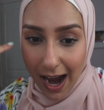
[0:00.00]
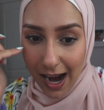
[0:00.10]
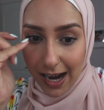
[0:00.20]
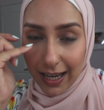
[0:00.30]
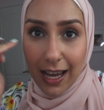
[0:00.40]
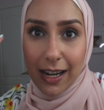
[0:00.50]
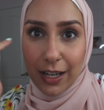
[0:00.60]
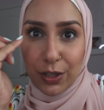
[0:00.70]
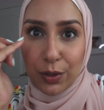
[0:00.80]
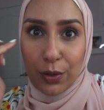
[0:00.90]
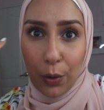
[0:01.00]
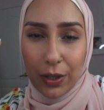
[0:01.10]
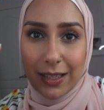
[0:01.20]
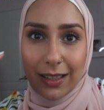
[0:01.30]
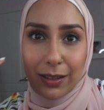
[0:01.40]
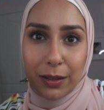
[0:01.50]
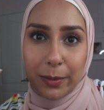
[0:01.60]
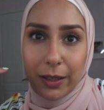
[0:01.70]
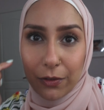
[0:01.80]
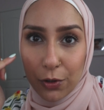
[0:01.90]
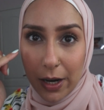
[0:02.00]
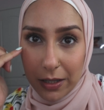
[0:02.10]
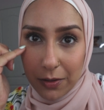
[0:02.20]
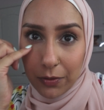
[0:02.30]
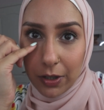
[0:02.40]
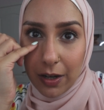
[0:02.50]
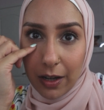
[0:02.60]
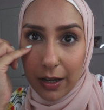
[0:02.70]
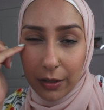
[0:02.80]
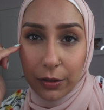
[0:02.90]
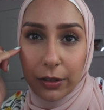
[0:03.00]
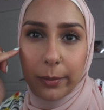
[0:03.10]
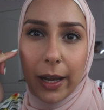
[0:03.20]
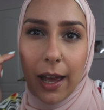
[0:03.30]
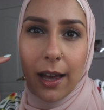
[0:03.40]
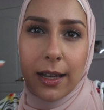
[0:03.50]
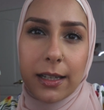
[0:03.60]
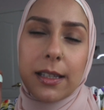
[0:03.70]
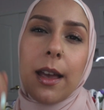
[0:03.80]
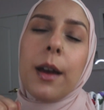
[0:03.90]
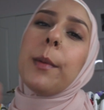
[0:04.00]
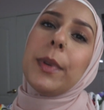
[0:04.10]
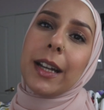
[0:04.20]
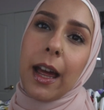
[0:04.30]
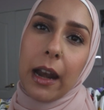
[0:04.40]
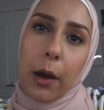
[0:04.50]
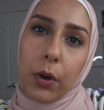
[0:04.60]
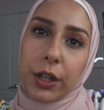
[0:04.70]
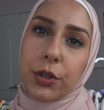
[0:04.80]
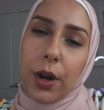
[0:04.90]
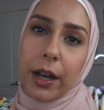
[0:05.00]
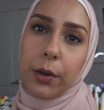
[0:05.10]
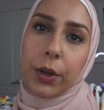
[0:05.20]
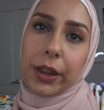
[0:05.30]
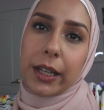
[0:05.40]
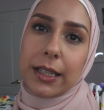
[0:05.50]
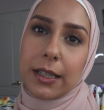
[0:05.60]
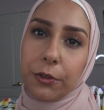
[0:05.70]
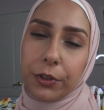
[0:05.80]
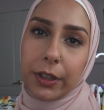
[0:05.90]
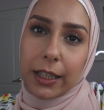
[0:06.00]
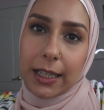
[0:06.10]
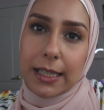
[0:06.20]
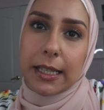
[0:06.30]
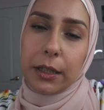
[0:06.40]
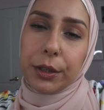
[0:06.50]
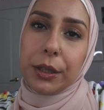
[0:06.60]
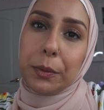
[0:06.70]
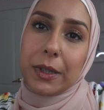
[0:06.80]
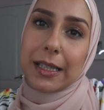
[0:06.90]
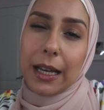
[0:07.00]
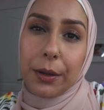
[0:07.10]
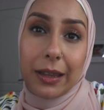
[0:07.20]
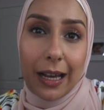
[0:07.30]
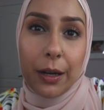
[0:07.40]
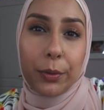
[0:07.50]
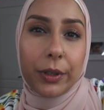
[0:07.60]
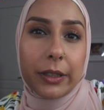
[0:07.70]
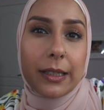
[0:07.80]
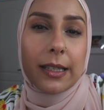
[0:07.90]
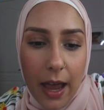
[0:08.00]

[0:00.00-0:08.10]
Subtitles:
Again, I do notice a little bit of transfer under my eyes, but again, I want to try it with a different concealer and we'll see how that works.